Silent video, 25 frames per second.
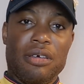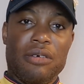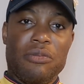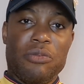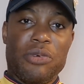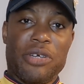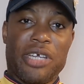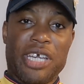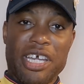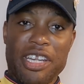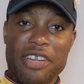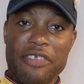
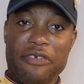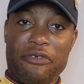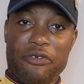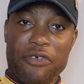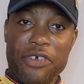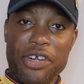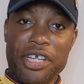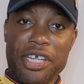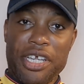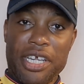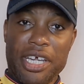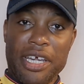We get the
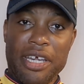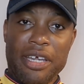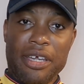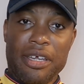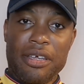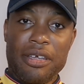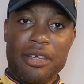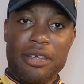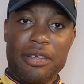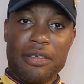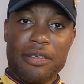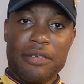free
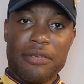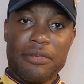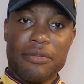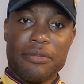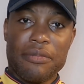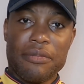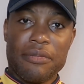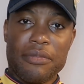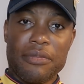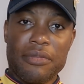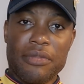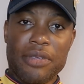kick.
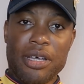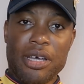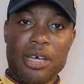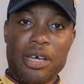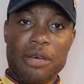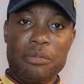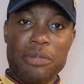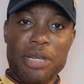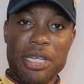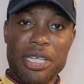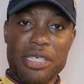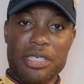
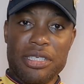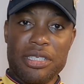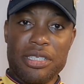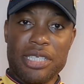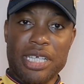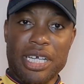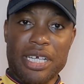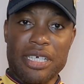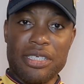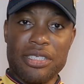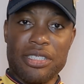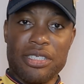
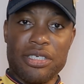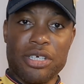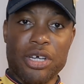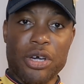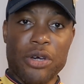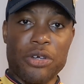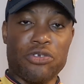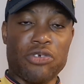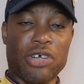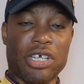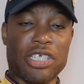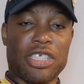Seconds to
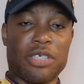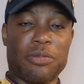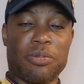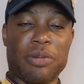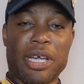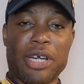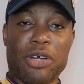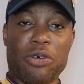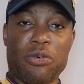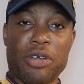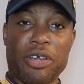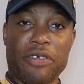go. Tries to
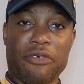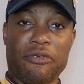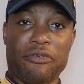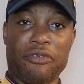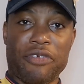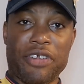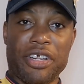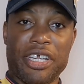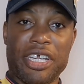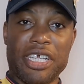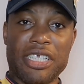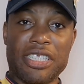play a quick
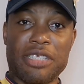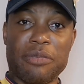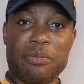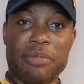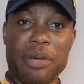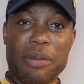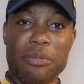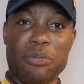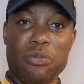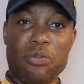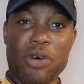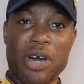free kick to
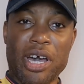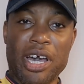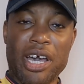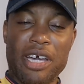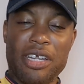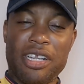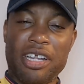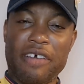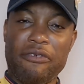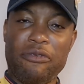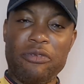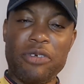Ben White.
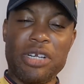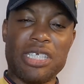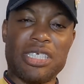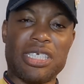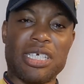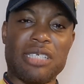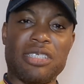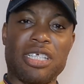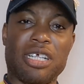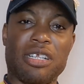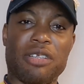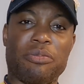And I thought that
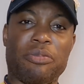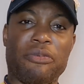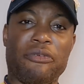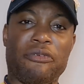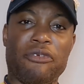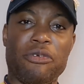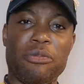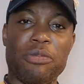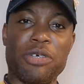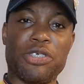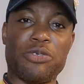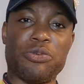summed up the
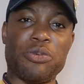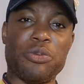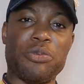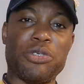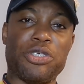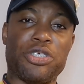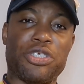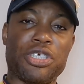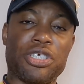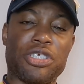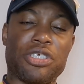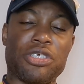performance. We were
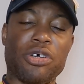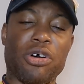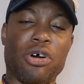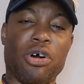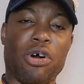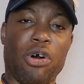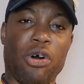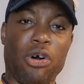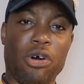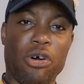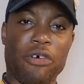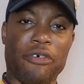just
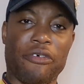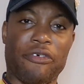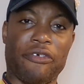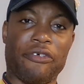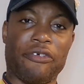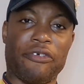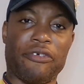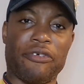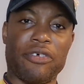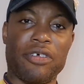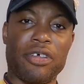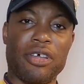
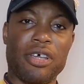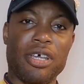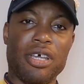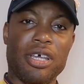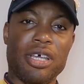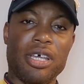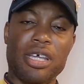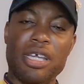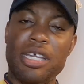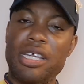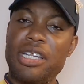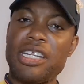off
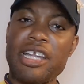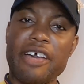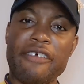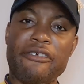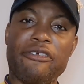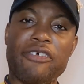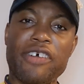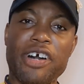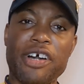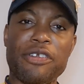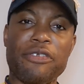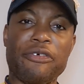in that
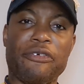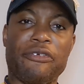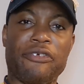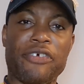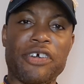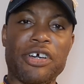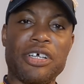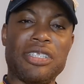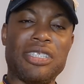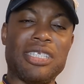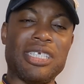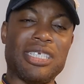final
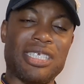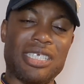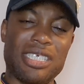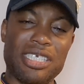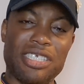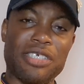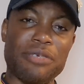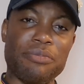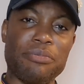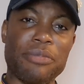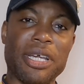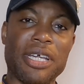third.
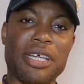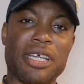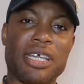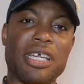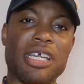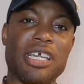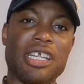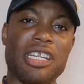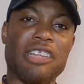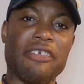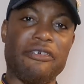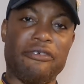Decision
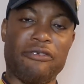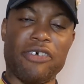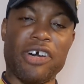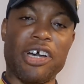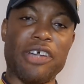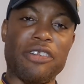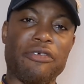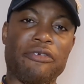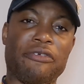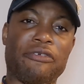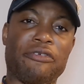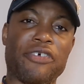making in the
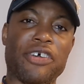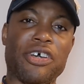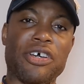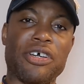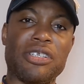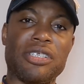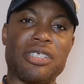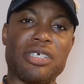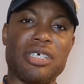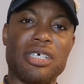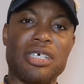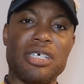final
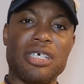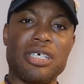third.